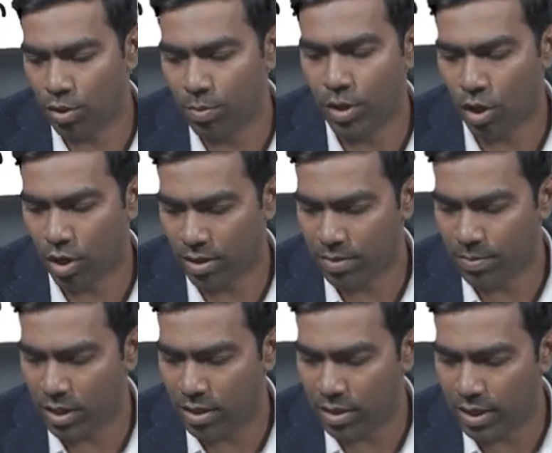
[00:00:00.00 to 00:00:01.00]
to be honest,
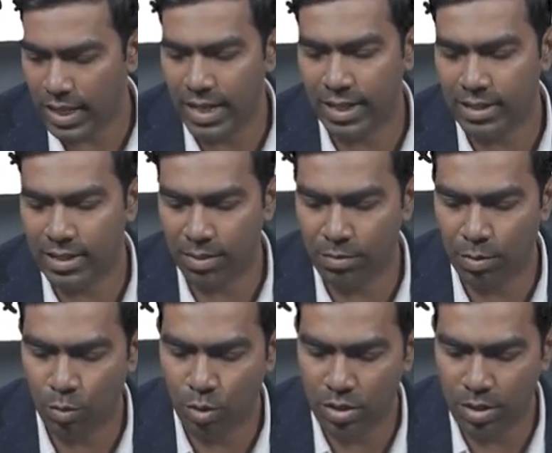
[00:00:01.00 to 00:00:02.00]
but in exam the
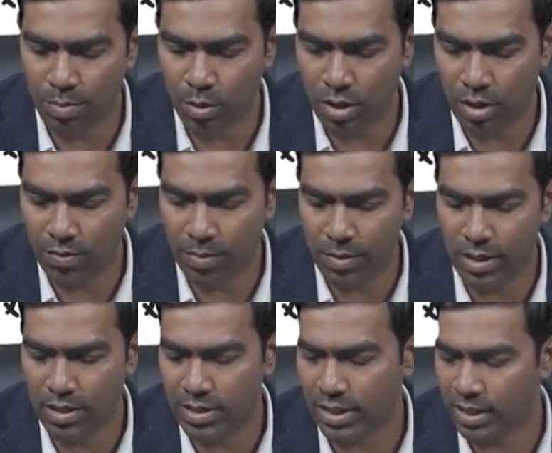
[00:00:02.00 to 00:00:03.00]
most important will be
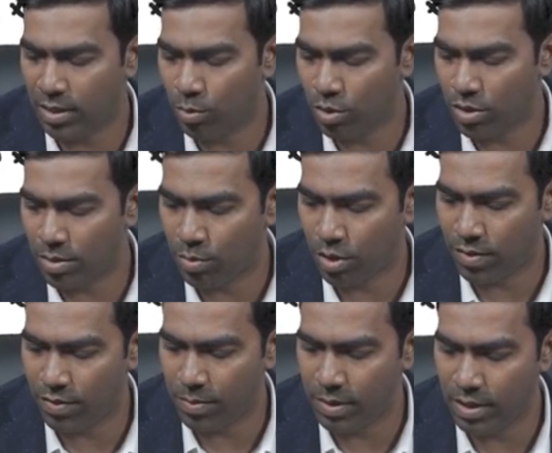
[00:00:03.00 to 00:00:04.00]
the single most important
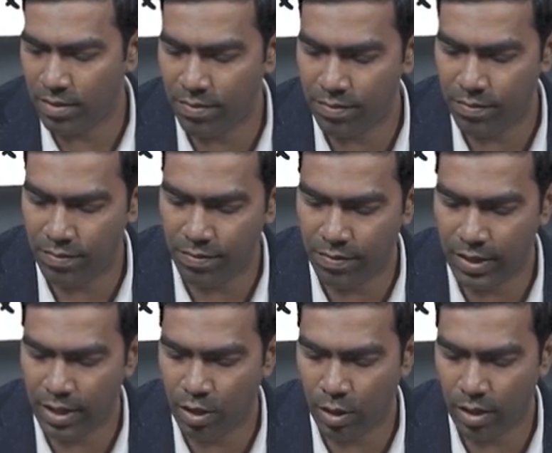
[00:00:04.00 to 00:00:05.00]
will be the
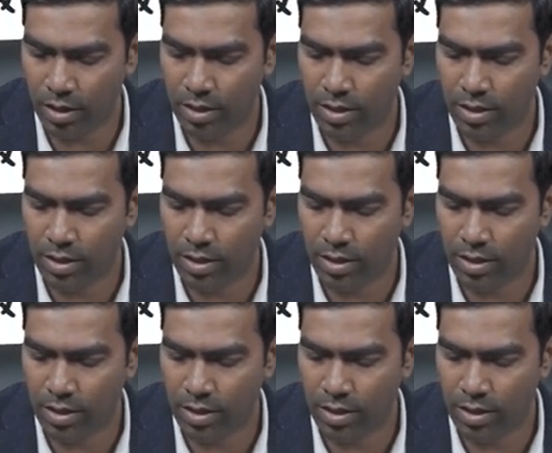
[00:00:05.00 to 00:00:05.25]
phenytoin.